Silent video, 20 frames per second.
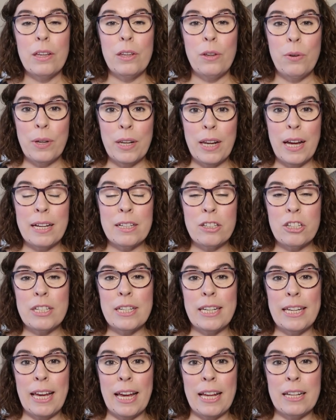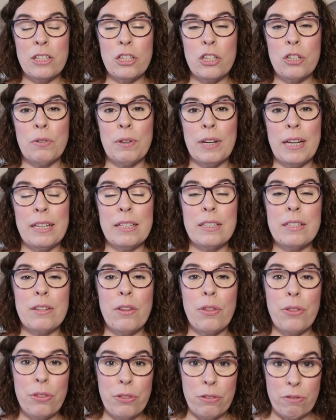you can actually enter it
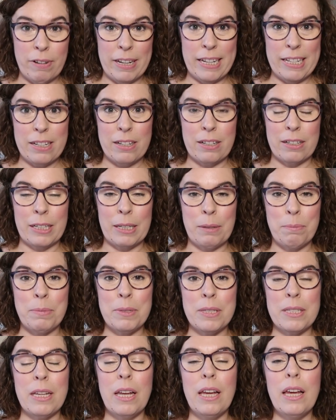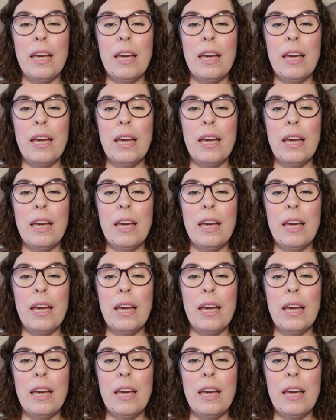3 times.